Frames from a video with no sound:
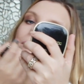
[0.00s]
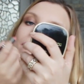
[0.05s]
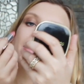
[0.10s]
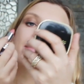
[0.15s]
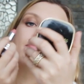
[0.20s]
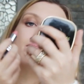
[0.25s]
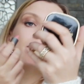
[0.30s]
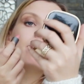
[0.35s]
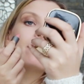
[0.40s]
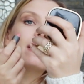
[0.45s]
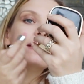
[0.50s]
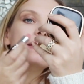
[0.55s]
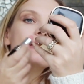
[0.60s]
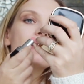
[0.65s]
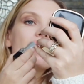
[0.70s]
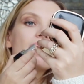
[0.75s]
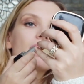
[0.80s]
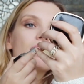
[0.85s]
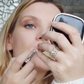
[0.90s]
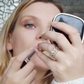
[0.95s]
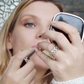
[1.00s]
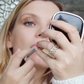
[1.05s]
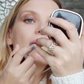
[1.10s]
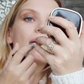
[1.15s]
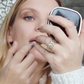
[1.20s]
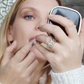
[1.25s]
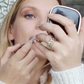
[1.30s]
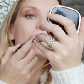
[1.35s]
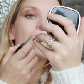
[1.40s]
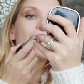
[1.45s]
Baby Maniac on my
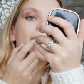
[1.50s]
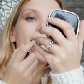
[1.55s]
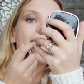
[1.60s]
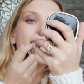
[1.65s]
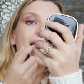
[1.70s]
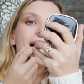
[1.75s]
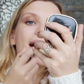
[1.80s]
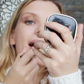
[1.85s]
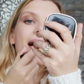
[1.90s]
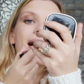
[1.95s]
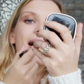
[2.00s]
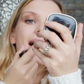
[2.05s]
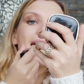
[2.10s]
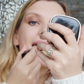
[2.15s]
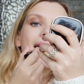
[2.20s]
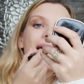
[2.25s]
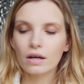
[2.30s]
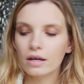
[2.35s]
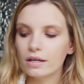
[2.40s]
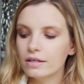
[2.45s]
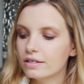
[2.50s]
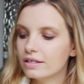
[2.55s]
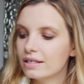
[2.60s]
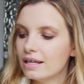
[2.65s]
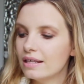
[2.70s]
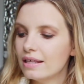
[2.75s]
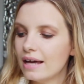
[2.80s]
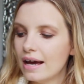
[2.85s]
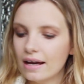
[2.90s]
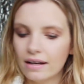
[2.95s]
lap. Can you
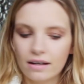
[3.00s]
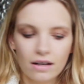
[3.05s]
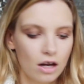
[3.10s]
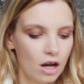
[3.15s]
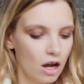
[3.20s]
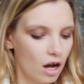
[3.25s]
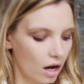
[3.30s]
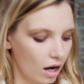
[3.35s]
see that?